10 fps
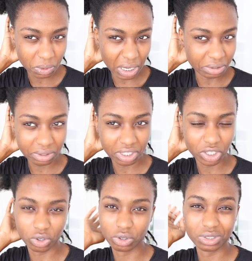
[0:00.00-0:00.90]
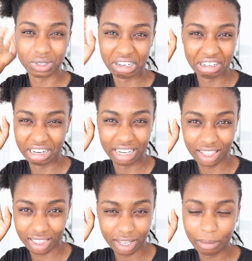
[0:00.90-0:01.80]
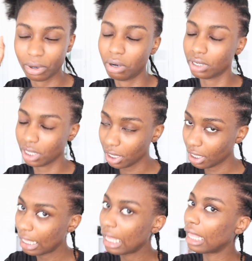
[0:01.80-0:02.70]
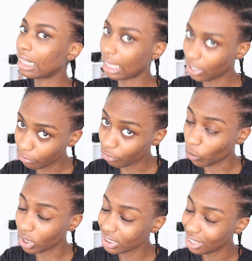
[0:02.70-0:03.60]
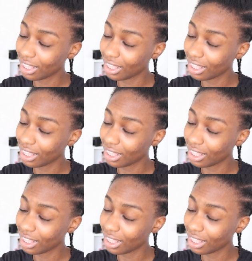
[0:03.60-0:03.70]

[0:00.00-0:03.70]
I don't think you're going to learn anything, but okay. Thank you for watching.